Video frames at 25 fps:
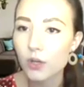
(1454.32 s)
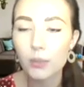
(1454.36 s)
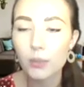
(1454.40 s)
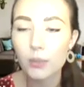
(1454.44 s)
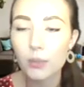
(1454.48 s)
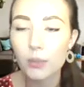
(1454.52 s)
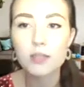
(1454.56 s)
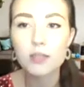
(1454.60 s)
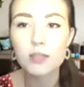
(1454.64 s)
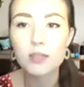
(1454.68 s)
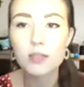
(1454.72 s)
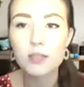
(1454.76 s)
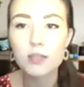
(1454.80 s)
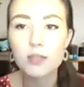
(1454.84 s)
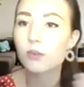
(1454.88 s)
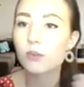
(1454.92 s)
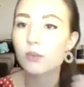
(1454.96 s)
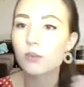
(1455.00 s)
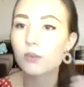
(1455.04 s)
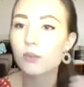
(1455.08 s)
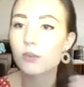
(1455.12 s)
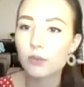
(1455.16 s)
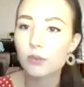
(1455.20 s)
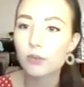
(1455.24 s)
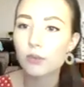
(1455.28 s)
and you've got
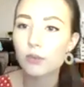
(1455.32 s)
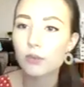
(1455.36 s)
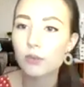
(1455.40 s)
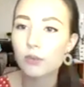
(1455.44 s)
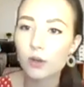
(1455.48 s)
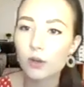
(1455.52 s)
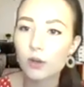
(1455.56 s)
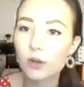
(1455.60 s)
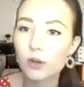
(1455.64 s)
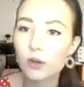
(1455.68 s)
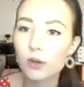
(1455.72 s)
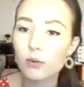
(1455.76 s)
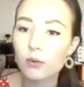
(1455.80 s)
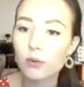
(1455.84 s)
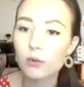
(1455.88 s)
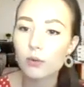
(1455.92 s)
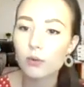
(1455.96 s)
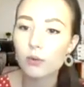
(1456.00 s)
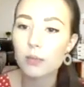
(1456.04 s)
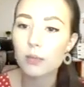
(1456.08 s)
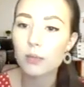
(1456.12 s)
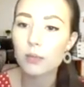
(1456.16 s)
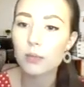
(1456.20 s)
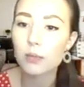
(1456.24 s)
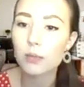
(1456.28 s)
3 quotes from people
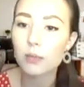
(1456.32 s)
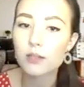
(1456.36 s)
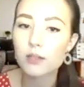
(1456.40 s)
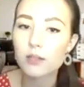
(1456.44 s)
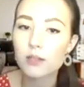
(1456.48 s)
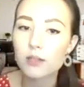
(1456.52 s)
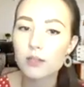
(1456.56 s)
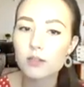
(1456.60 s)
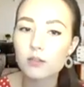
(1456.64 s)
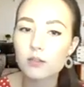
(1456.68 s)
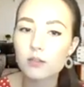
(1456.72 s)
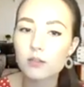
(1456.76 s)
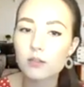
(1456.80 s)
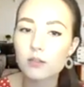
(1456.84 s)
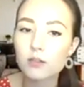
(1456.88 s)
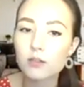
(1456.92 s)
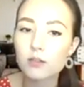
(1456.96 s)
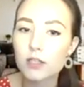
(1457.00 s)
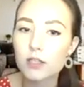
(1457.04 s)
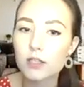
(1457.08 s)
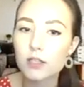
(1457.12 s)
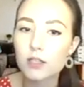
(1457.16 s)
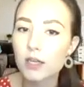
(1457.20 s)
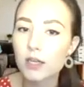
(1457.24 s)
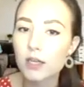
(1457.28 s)
that install
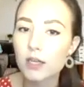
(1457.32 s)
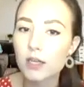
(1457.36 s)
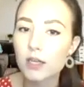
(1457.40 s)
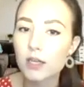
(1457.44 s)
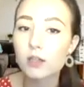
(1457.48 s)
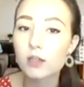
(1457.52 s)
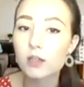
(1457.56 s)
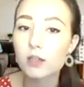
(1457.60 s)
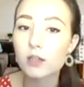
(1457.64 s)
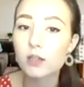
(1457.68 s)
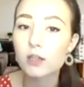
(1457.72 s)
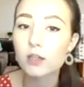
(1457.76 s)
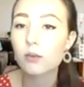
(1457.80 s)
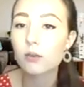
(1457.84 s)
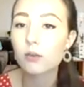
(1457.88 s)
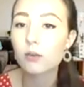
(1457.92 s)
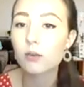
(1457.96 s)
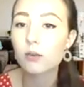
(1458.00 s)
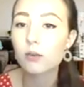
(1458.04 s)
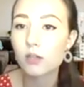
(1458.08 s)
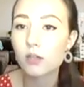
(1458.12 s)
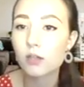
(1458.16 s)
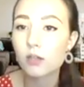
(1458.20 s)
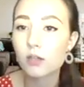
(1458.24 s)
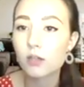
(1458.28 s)
insulation, you only
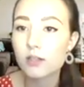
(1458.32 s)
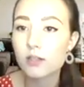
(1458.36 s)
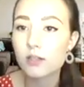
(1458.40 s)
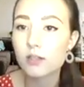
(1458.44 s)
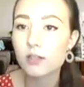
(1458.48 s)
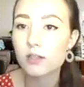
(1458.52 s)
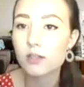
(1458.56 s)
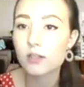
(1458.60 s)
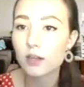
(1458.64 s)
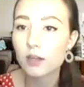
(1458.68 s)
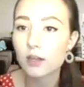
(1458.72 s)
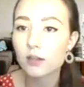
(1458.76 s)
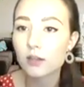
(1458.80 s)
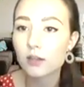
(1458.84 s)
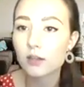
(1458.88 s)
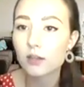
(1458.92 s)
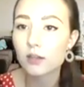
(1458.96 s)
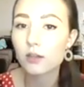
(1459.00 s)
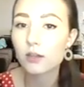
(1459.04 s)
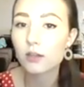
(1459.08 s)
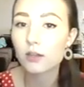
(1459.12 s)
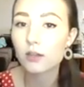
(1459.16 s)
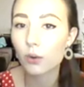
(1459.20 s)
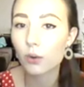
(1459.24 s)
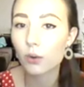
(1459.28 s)
need to send the
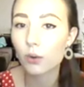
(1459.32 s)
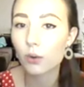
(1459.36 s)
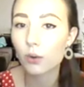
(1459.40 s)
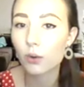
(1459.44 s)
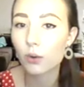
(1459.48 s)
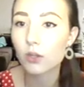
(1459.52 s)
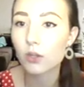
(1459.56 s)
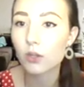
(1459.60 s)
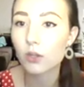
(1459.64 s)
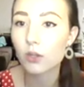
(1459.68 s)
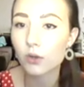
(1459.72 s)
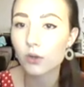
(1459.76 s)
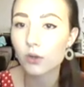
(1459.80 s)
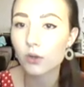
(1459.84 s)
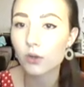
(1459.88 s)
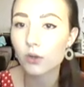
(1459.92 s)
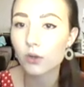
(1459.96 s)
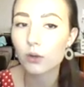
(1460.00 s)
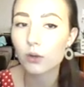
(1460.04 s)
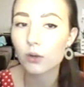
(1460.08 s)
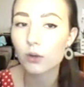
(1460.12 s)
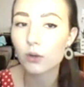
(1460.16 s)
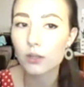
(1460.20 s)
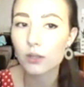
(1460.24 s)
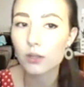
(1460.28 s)
quote that you want to go with
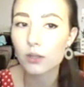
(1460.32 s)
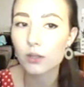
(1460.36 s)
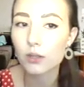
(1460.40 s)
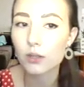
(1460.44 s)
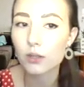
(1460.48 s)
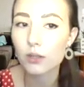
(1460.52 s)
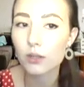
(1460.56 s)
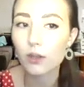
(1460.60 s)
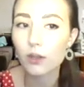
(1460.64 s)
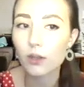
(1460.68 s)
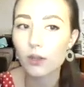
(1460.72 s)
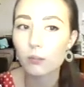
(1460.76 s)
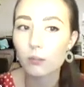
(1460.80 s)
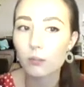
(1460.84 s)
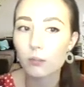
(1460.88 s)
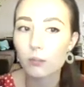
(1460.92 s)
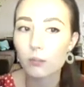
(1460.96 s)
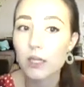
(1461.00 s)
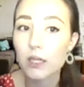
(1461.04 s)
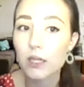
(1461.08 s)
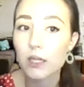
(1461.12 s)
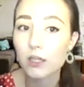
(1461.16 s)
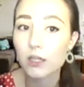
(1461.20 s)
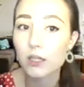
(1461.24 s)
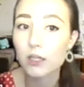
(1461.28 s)
in
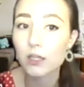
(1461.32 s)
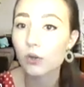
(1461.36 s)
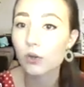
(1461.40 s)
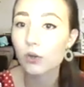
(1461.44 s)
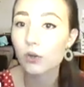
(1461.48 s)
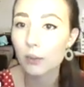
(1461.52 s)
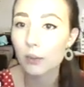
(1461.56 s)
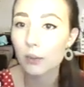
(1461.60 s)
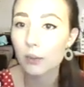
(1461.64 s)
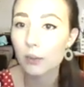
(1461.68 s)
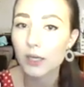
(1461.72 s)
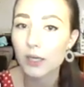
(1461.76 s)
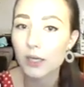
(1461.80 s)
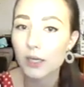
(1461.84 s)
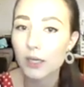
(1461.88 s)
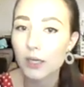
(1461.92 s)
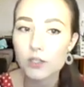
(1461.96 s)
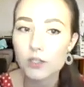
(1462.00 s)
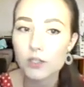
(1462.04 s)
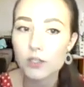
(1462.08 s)
your application.